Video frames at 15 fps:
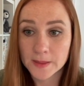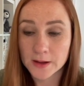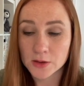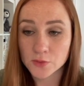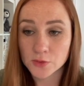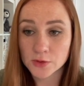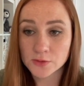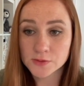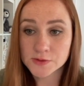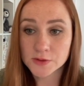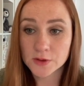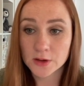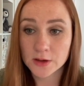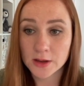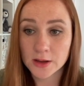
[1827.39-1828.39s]
And we also
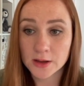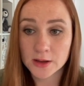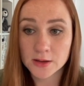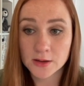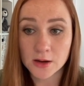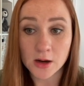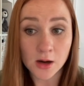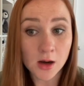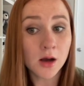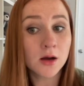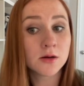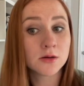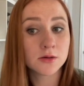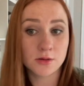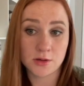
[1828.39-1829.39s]
can add
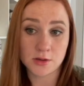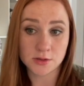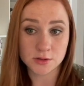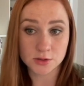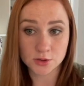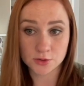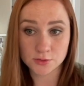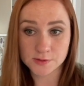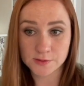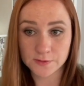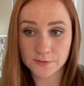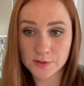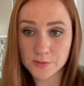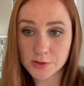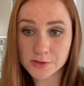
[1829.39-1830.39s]
a, and it turns a
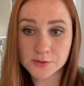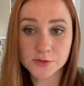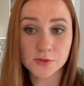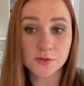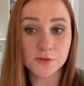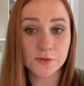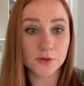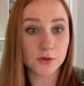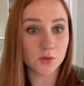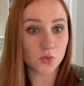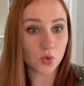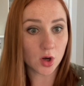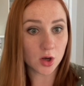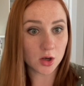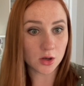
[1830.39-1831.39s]
female dolphin.
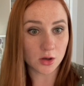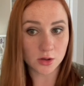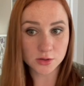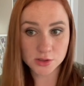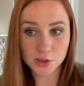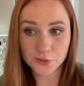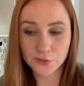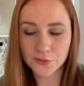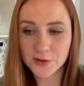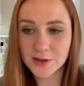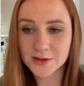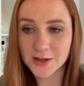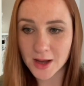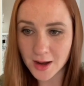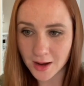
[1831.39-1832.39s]
Okay,
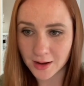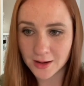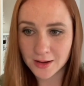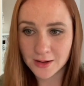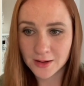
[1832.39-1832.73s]
Delfina.